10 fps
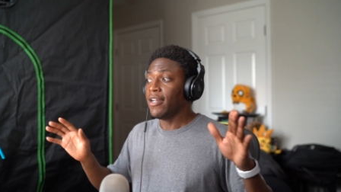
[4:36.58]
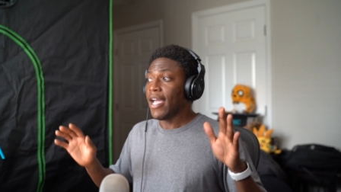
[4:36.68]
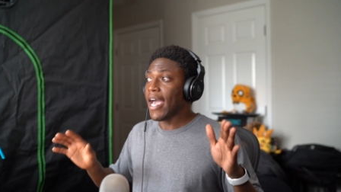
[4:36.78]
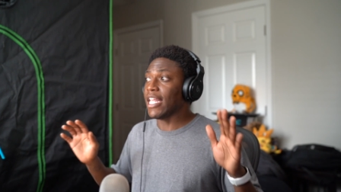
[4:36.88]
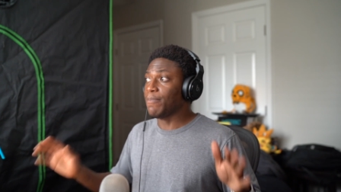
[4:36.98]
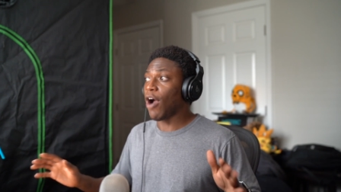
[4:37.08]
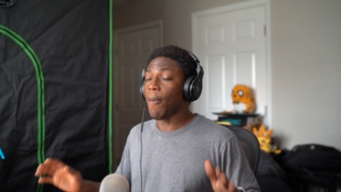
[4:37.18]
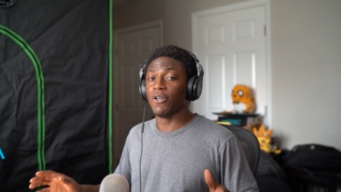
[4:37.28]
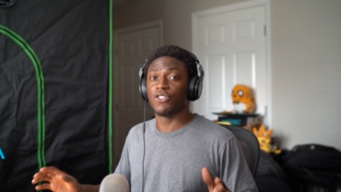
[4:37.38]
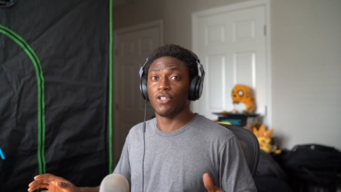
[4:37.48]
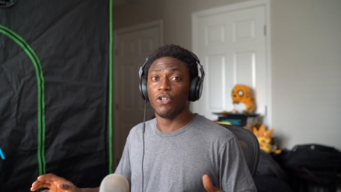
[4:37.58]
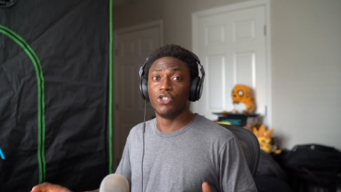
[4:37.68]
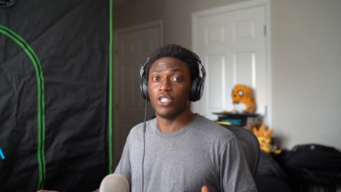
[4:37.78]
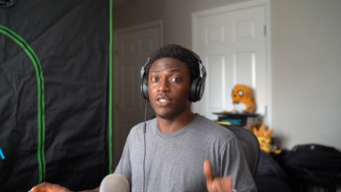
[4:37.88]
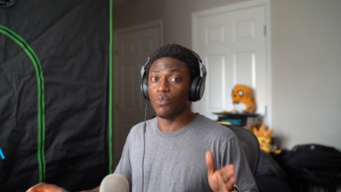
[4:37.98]
any proper
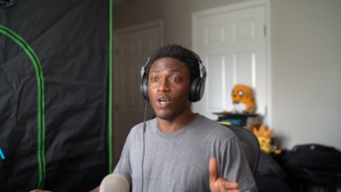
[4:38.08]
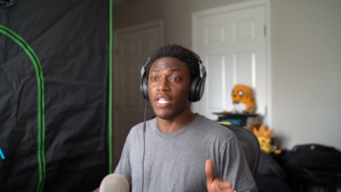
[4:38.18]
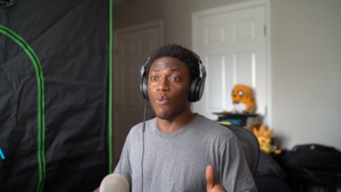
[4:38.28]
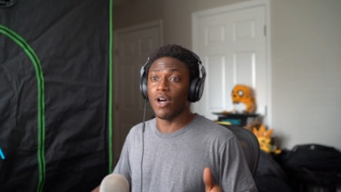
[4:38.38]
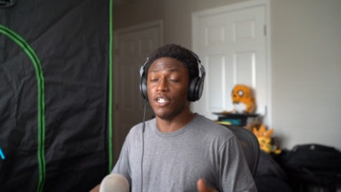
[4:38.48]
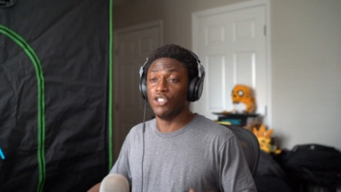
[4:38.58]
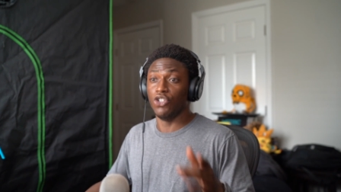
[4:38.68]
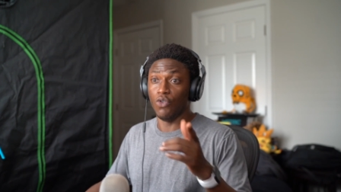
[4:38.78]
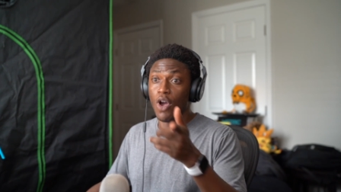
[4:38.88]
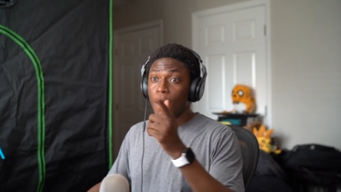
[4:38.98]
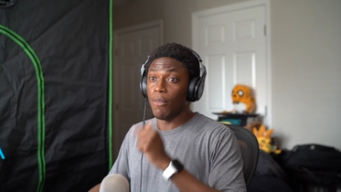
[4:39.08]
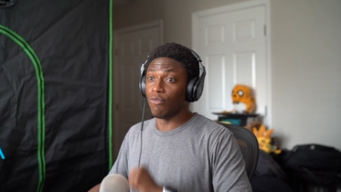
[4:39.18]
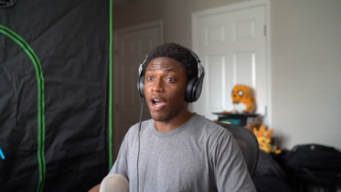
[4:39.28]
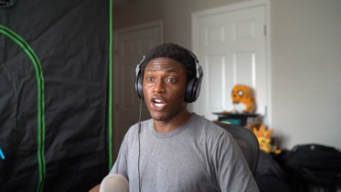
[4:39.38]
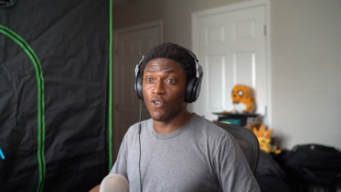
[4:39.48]
solutions on what they want to do. But
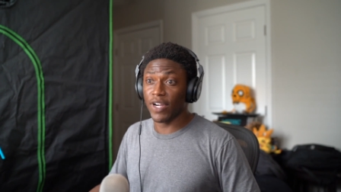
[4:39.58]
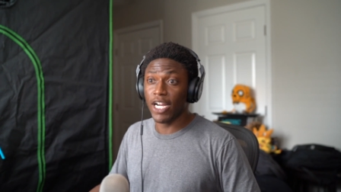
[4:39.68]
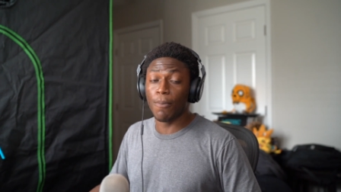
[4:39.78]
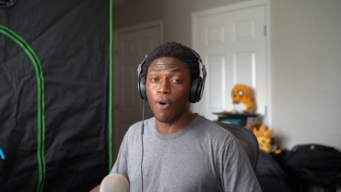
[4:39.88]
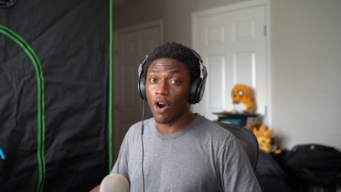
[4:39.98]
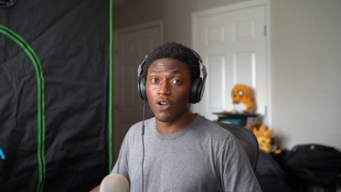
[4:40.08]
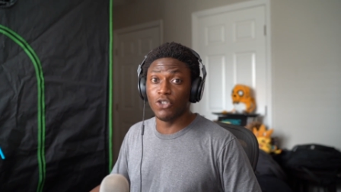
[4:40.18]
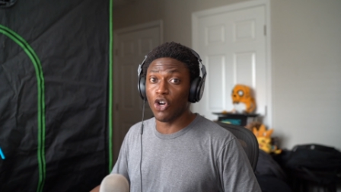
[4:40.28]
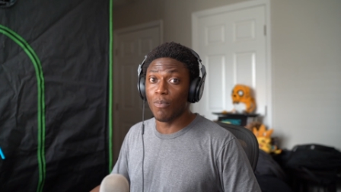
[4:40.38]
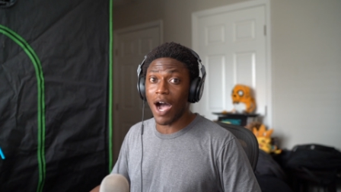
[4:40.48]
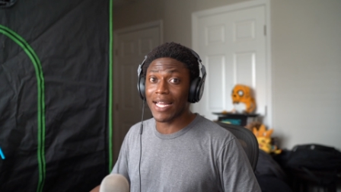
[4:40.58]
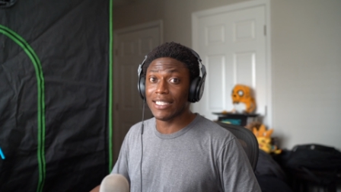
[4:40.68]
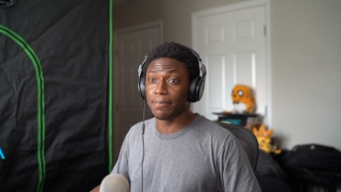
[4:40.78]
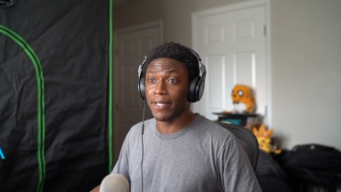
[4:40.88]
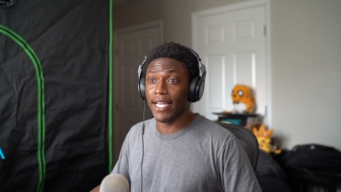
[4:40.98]
right over here, part of Joe
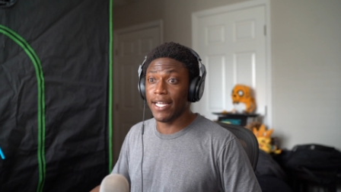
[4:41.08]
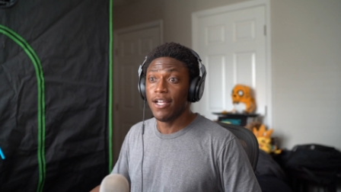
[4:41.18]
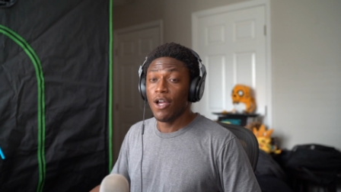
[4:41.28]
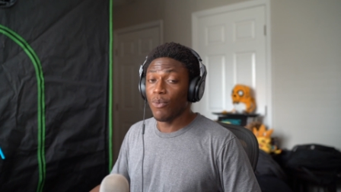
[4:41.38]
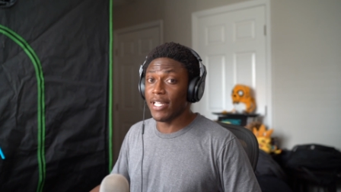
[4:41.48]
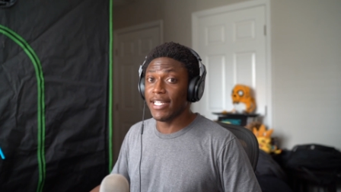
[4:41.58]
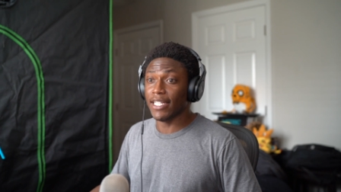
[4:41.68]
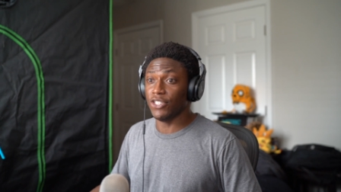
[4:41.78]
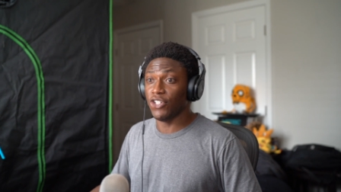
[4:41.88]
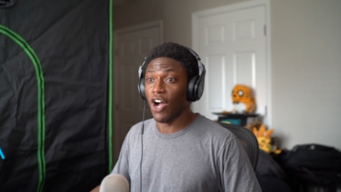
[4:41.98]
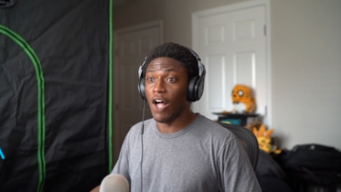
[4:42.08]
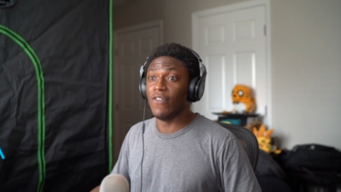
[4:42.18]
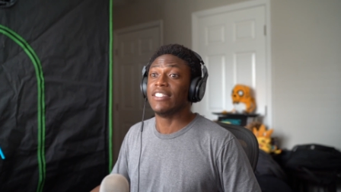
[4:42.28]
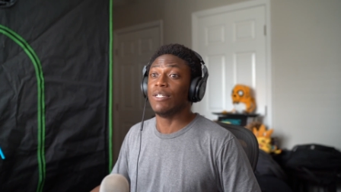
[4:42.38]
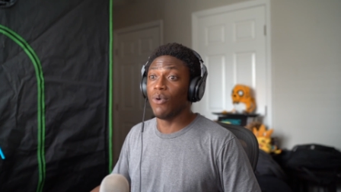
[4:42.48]
Biden's plan when he gets into
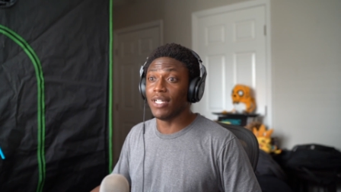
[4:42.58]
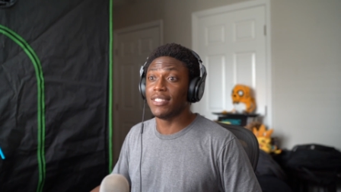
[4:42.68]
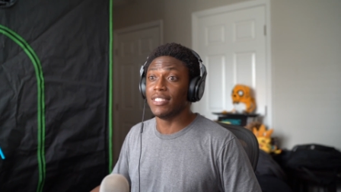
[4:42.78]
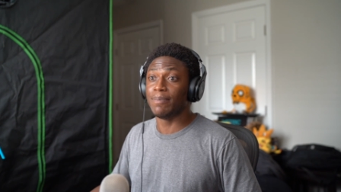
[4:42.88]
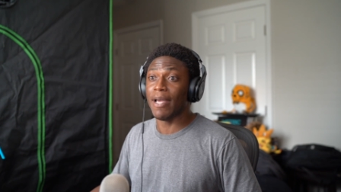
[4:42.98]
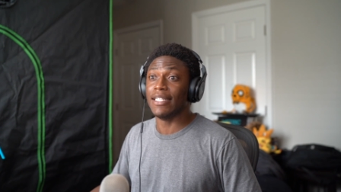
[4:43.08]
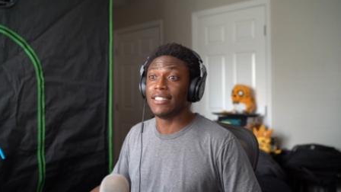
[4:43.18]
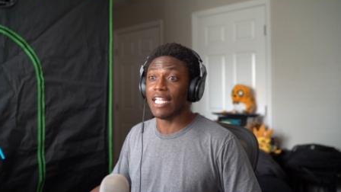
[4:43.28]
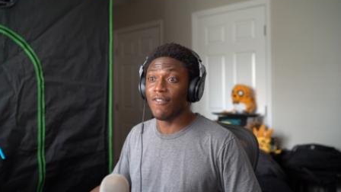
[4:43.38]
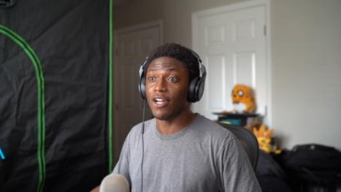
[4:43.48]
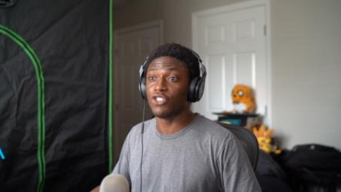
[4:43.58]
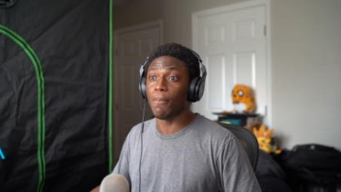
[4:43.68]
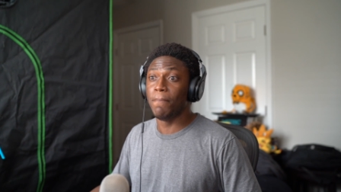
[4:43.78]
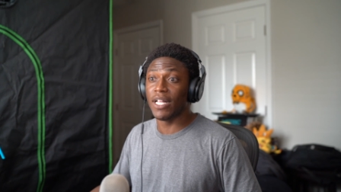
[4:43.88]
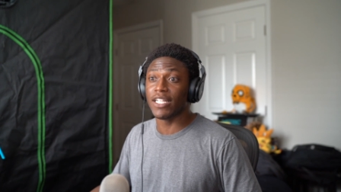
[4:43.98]
office, he wants to spend
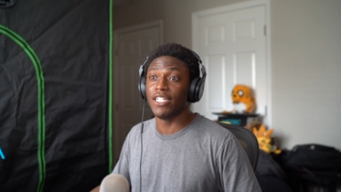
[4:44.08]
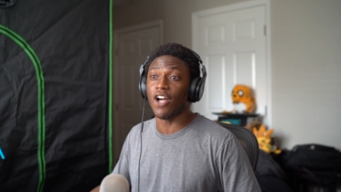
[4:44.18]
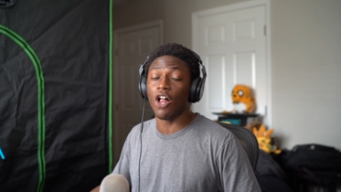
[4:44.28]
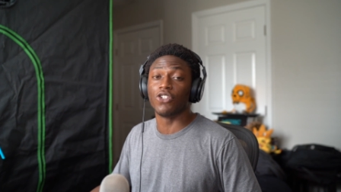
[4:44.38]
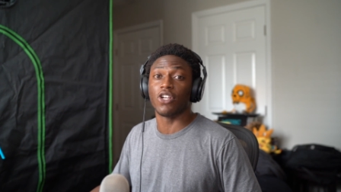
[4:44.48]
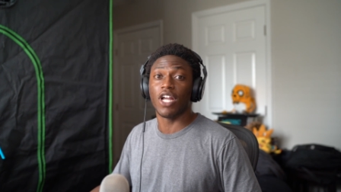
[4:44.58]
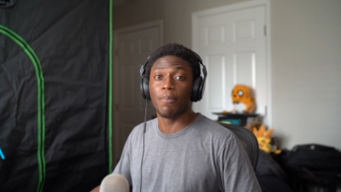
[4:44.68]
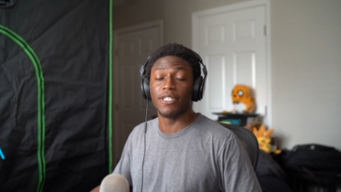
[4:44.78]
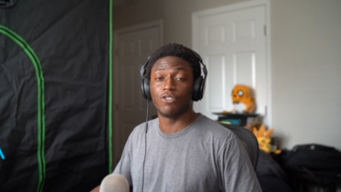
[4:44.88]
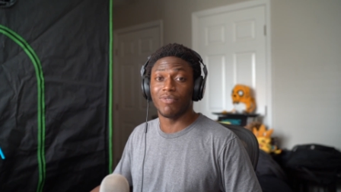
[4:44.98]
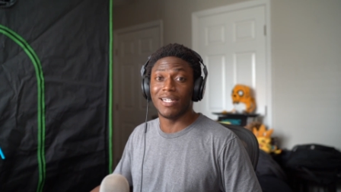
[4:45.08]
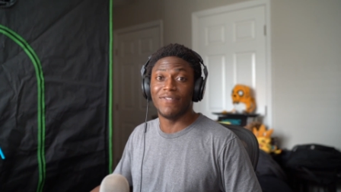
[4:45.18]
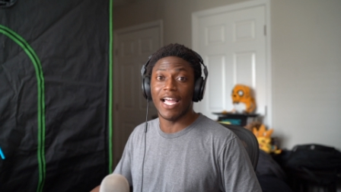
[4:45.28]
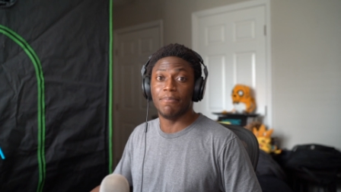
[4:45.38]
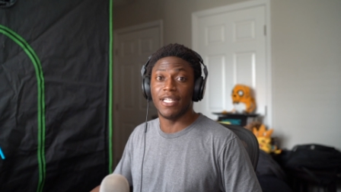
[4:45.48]
$700 billion on helping to
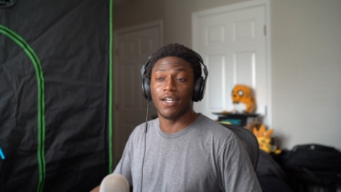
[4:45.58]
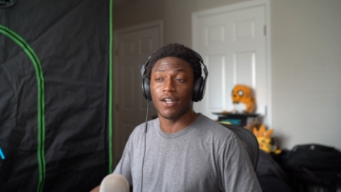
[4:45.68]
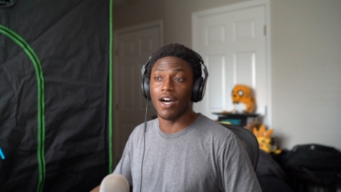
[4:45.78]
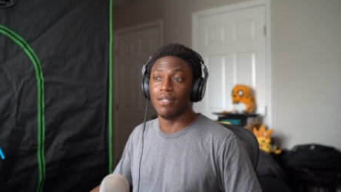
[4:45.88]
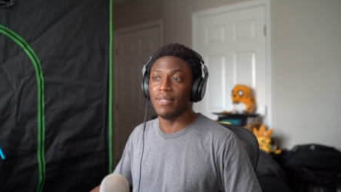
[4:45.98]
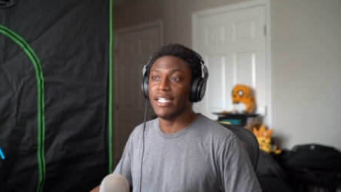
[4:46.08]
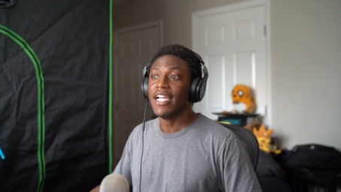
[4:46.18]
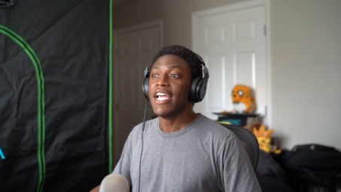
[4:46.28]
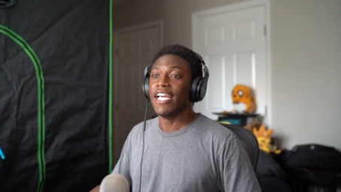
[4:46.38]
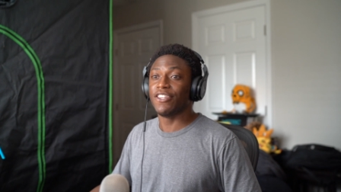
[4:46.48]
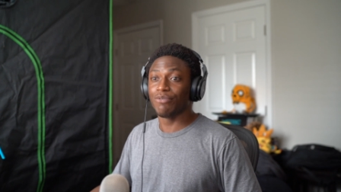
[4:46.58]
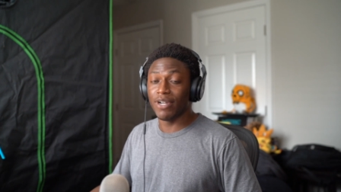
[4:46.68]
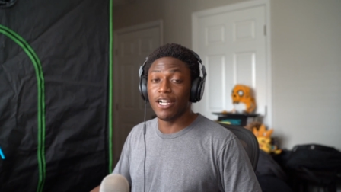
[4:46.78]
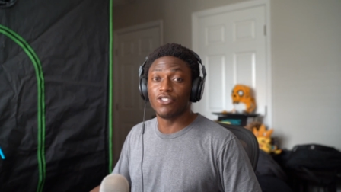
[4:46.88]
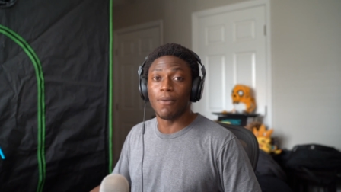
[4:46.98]
revamp the economy, and
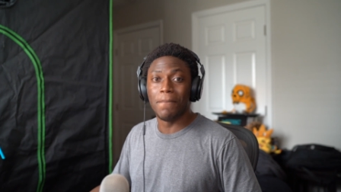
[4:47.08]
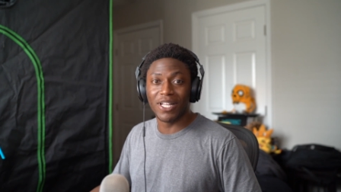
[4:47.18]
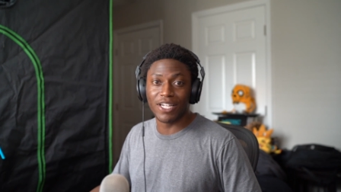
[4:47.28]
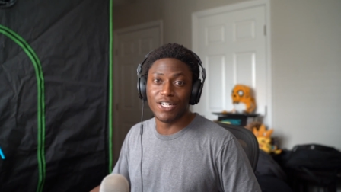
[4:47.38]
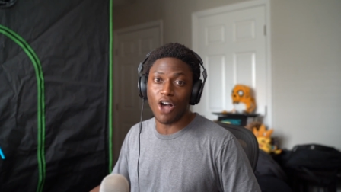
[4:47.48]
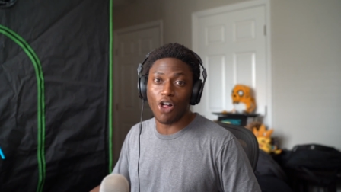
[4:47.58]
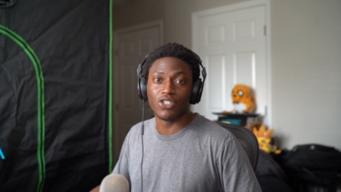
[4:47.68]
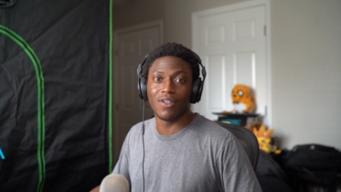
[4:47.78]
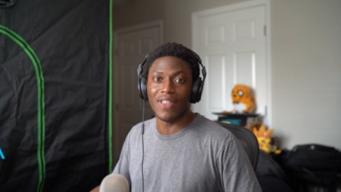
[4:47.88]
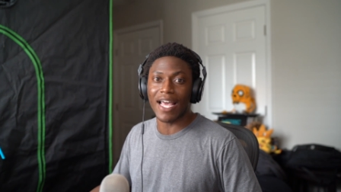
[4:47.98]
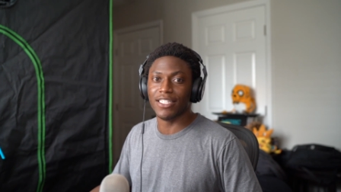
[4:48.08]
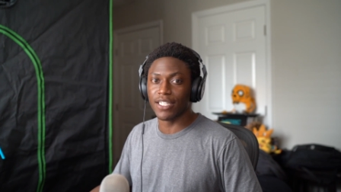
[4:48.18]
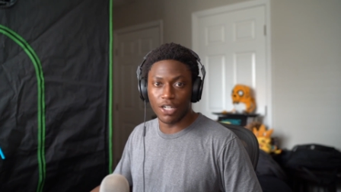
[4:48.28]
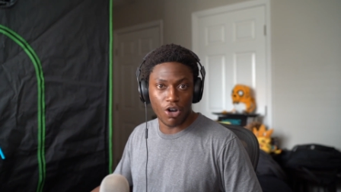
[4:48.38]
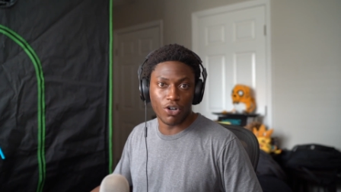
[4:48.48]
$300 billion of that is
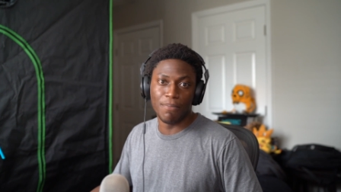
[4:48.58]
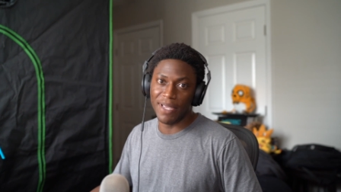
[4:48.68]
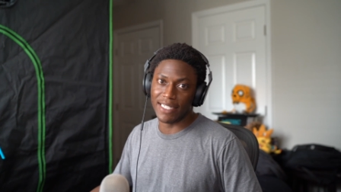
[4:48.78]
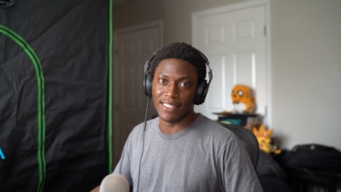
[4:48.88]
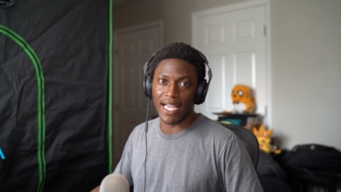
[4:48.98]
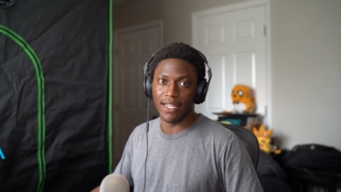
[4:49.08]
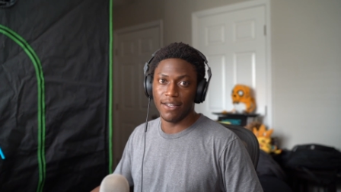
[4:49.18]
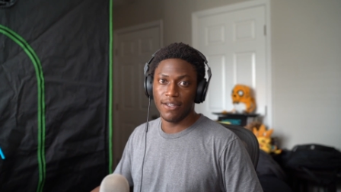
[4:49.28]
going to go to big tech.